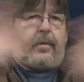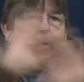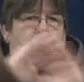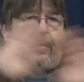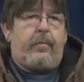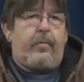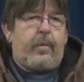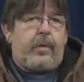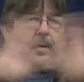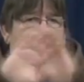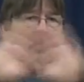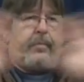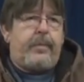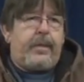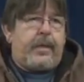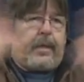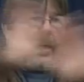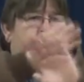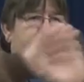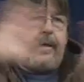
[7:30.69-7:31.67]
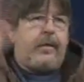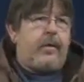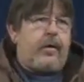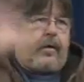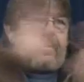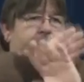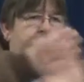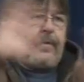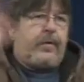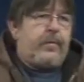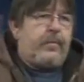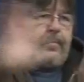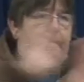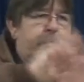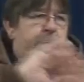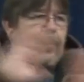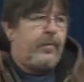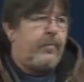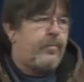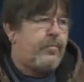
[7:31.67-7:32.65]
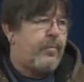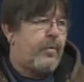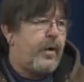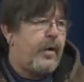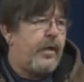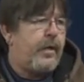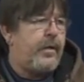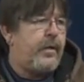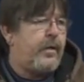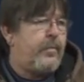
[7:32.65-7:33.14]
I'm one to be laid off, don't, don't pray.